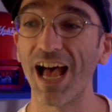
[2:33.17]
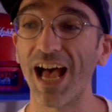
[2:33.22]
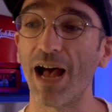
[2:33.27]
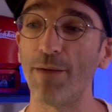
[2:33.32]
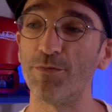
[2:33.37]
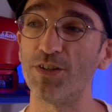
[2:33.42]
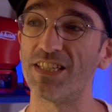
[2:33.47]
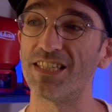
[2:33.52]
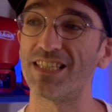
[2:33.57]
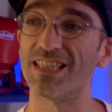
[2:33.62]

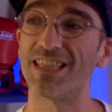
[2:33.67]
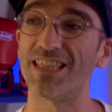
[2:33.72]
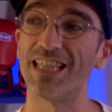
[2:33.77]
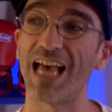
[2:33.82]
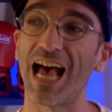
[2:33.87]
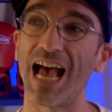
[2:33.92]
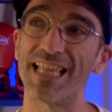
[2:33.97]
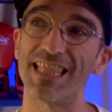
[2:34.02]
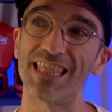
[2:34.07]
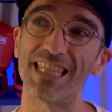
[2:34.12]

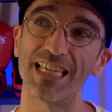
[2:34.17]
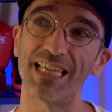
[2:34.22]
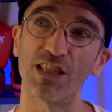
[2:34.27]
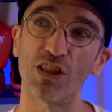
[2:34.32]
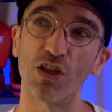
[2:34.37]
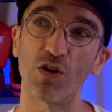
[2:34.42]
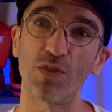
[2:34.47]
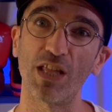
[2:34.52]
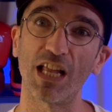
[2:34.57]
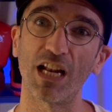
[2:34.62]
I think
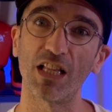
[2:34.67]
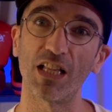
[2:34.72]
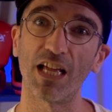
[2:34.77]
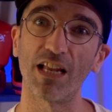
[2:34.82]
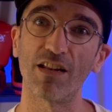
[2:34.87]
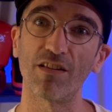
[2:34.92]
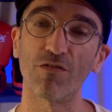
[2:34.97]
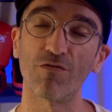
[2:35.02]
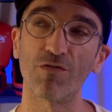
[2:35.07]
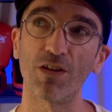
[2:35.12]
though that a
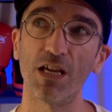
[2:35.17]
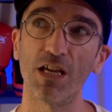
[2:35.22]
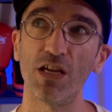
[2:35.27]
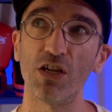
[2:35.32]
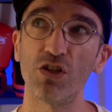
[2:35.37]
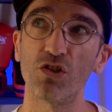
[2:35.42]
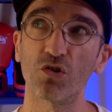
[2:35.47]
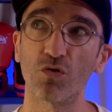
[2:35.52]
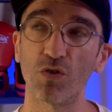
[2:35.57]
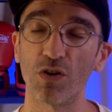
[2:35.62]
lot of
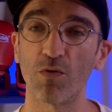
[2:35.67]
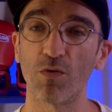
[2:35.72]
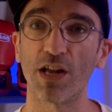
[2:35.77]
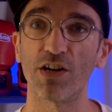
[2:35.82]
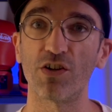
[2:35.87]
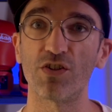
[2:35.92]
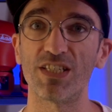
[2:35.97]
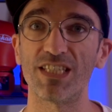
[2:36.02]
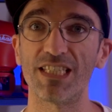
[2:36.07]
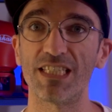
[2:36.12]

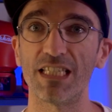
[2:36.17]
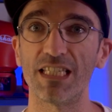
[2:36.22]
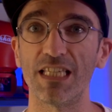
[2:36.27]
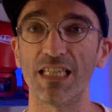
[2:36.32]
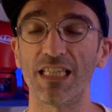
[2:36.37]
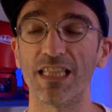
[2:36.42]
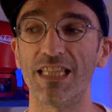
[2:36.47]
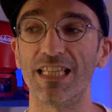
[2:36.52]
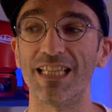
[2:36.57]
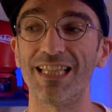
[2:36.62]
screenwriters
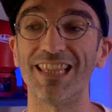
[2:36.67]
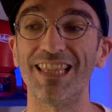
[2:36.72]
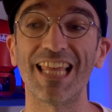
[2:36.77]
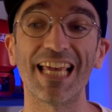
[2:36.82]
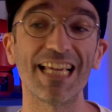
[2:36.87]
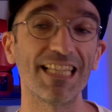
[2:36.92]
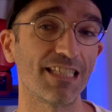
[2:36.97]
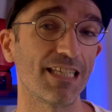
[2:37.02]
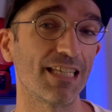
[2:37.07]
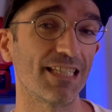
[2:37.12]
see the
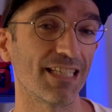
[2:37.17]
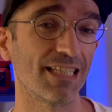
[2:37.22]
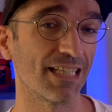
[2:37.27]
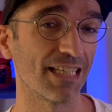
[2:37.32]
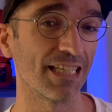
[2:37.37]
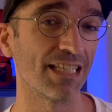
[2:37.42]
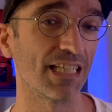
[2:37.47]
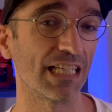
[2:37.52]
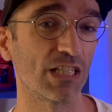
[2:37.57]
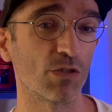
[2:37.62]
laziest and
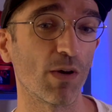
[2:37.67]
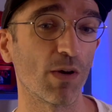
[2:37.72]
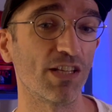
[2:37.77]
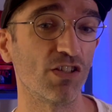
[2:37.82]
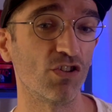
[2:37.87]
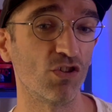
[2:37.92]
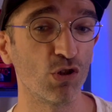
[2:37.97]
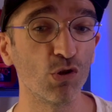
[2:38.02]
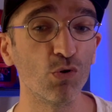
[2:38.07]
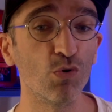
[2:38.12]
easiest way to
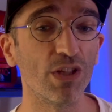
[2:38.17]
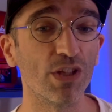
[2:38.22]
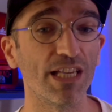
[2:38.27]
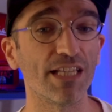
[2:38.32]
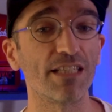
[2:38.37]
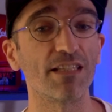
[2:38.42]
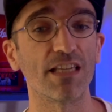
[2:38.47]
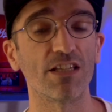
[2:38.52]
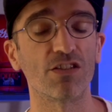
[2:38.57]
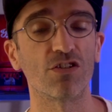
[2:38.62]
do
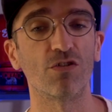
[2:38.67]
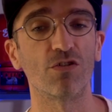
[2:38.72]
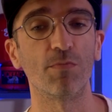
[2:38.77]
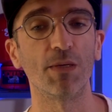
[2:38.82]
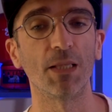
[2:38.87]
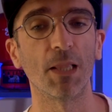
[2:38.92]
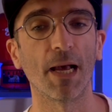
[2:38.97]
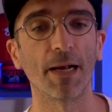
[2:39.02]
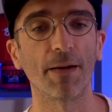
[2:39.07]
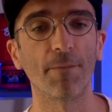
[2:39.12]
this is to
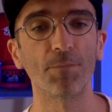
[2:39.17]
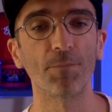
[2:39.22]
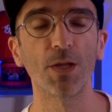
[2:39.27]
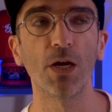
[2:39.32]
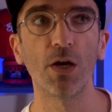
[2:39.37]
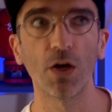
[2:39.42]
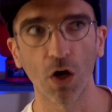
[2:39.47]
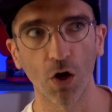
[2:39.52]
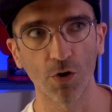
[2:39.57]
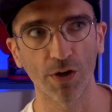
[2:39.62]
be like,
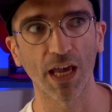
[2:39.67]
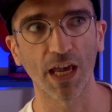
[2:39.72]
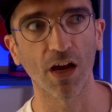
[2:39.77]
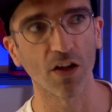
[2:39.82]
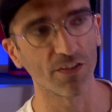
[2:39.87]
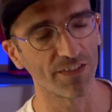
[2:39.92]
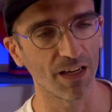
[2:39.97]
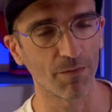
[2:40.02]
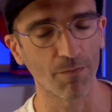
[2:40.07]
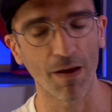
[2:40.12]
okay,
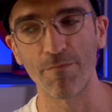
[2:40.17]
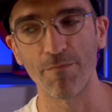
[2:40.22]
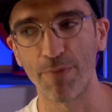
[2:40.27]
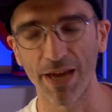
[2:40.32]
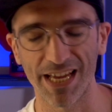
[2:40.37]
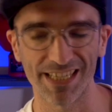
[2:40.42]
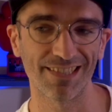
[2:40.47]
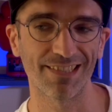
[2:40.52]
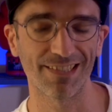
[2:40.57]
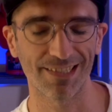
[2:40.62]
I'll take my
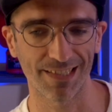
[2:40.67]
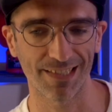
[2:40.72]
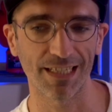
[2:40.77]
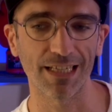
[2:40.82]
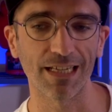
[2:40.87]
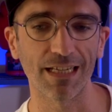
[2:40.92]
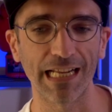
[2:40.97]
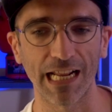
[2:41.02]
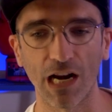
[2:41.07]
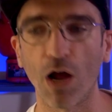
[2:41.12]
best
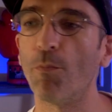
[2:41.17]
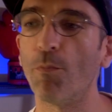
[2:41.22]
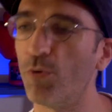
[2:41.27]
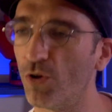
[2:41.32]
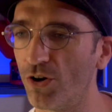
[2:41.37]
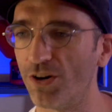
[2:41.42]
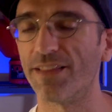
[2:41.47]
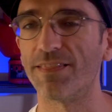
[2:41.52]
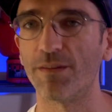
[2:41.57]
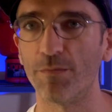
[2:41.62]
scene and I'll
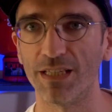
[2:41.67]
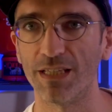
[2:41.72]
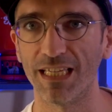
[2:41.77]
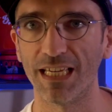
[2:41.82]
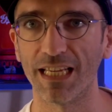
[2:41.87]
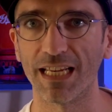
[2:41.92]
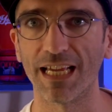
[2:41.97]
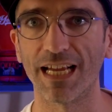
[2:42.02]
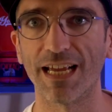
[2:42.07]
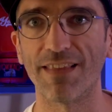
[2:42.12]
put it at the
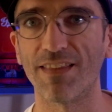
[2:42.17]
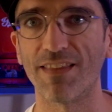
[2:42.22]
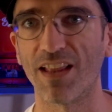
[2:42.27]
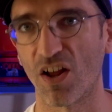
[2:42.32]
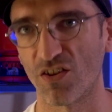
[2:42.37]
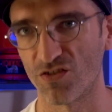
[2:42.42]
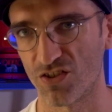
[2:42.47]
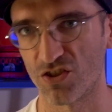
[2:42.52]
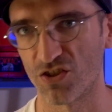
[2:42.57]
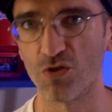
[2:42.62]
beginning and then
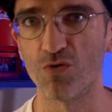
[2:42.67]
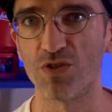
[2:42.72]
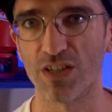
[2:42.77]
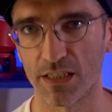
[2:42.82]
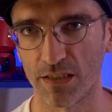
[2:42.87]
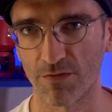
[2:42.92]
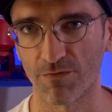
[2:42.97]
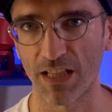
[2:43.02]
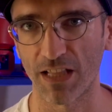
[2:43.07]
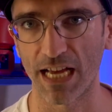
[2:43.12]
I'll just use it
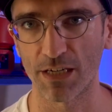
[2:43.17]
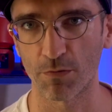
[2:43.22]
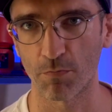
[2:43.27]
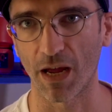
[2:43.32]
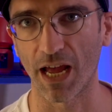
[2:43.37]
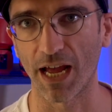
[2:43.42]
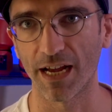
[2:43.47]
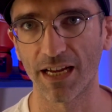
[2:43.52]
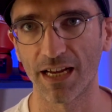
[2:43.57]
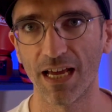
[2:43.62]
as a
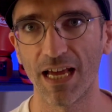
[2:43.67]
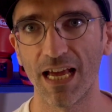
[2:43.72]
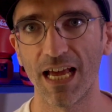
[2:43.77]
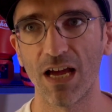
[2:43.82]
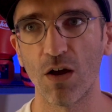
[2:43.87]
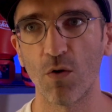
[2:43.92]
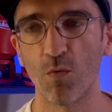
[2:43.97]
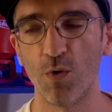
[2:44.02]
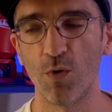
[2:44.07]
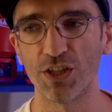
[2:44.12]
flashback,
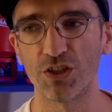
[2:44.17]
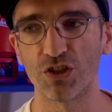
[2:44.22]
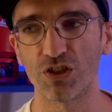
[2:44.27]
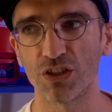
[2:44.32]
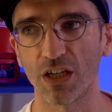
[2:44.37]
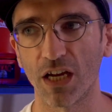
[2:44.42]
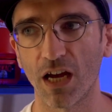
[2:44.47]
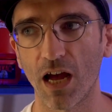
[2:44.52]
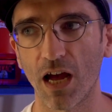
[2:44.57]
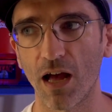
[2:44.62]
which,
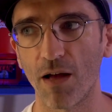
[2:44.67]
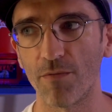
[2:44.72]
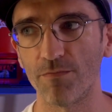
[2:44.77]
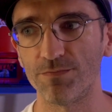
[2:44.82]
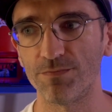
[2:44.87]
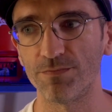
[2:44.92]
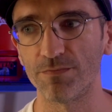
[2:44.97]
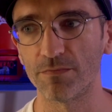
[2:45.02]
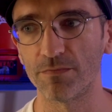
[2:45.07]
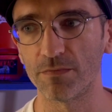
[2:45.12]
you
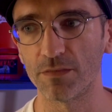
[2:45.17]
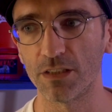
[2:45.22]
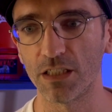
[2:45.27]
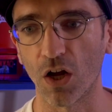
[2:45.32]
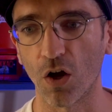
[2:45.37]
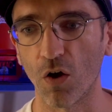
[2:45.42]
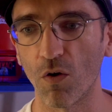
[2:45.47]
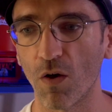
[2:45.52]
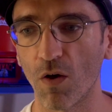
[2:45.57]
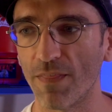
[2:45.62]

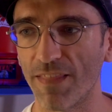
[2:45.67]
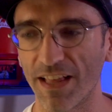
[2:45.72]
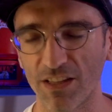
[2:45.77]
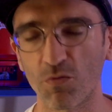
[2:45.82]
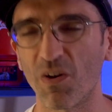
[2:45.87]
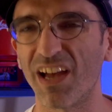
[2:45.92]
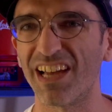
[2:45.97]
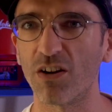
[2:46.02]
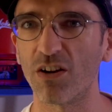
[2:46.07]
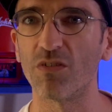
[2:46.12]
know, that's
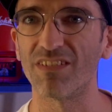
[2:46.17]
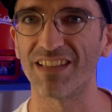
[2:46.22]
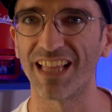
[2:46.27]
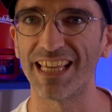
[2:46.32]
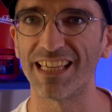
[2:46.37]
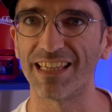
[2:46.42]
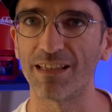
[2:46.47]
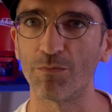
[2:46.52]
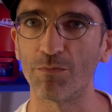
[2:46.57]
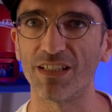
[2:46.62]
why I don't
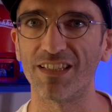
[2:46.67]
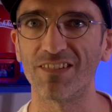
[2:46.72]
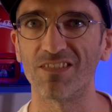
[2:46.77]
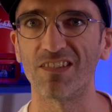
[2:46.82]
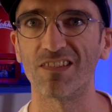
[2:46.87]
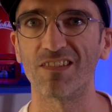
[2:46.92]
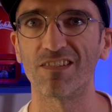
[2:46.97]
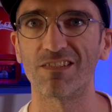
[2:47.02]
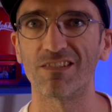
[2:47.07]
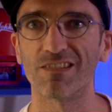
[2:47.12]
like it, because
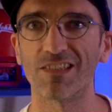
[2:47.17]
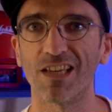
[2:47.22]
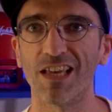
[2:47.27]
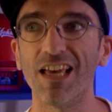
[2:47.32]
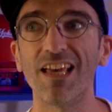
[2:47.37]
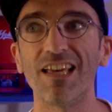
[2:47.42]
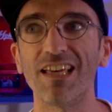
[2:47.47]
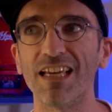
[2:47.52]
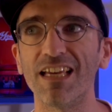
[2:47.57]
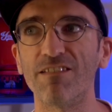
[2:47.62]

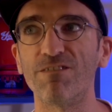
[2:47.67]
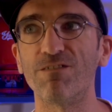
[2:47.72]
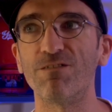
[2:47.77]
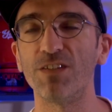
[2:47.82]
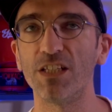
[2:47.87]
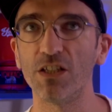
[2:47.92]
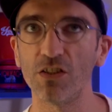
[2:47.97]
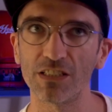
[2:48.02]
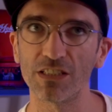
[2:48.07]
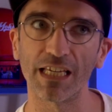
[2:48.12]
it
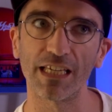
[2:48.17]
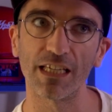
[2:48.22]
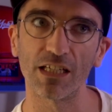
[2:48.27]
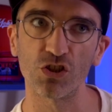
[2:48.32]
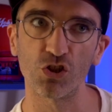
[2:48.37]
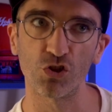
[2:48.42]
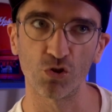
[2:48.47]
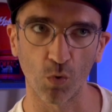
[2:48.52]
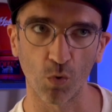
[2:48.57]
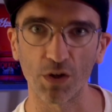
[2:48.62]
feels like a
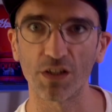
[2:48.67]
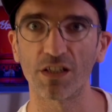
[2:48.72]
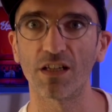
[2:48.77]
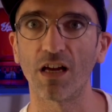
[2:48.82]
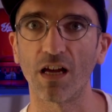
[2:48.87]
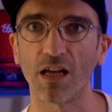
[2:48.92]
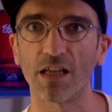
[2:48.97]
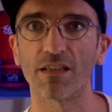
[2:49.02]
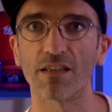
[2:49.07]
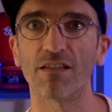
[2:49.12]

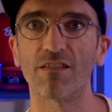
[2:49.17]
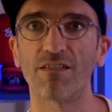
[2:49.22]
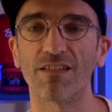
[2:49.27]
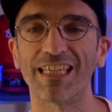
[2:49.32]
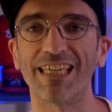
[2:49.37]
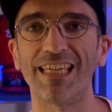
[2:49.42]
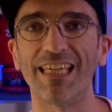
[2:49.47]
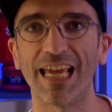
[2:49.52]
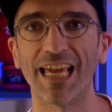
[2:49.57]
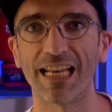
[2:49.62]
shortcut to
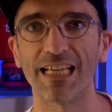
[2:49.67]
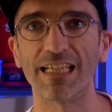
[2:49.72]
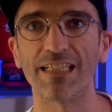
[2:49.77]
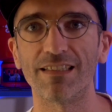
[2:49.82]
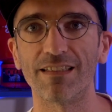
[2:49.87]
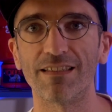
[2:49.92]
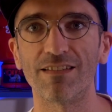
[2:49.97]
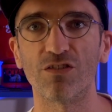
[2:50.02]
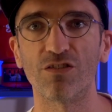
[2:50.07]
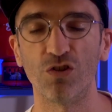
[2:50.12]

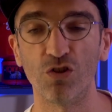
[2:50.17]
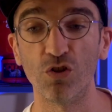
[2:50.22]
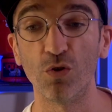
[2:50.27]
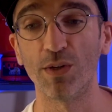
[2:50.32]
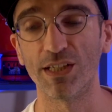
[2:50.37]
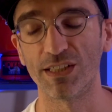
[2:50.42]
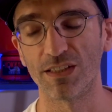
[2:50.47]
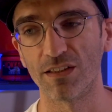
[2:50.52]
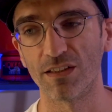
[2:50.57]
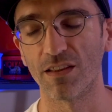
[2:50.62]

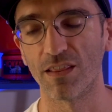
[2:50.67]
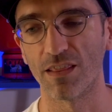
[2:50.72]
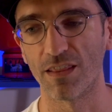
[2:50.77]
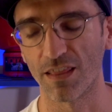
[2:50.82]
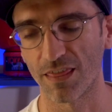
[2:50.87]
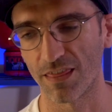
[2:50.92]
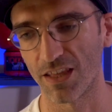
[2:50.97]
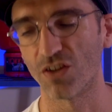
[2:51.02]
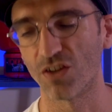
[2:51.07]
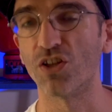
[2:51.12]
doing the
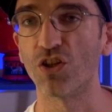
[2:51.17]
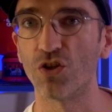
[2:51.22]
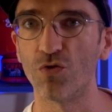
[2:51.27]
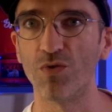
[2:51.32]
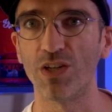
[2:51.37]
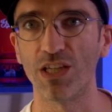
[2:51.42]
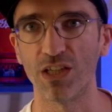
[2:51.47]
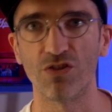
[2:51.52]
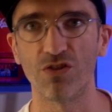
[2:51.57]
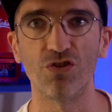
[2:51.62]
thing that you
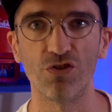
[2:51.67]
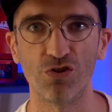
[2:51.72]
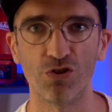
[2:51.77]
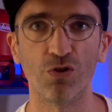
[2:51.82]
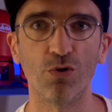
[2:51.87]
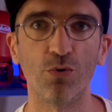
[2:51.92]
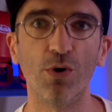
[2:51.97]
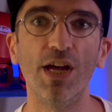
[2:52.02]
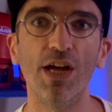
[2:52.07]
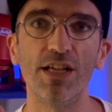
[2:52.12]
need to
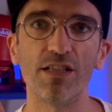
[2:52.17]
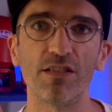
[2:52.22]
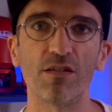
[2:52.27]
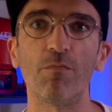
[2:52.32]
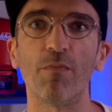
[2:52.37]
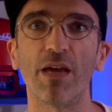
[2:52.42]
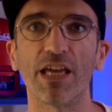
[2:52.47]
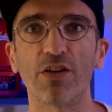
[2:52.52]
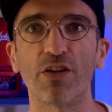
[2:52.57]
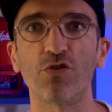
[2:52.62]
do to
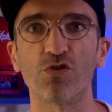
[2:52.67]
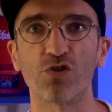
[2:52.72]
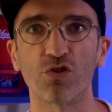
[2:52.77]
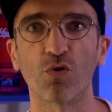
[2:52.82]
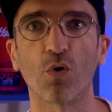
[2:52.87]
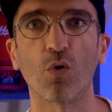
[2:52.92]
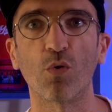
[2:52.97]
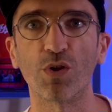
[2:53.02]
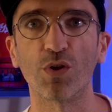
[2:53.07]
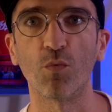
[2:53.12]
make your
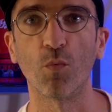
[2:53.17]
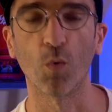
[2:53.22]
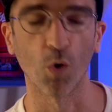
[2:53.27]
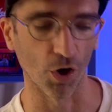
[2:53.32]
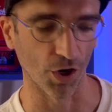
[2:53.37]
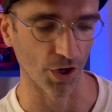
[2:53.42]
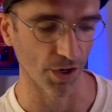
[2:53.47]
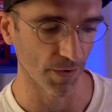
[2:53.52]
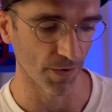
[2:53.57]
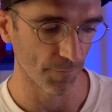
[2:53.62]
story
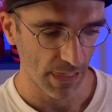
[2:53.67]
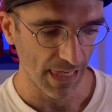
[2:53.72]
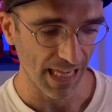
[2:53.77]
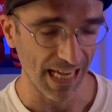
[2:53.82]
work.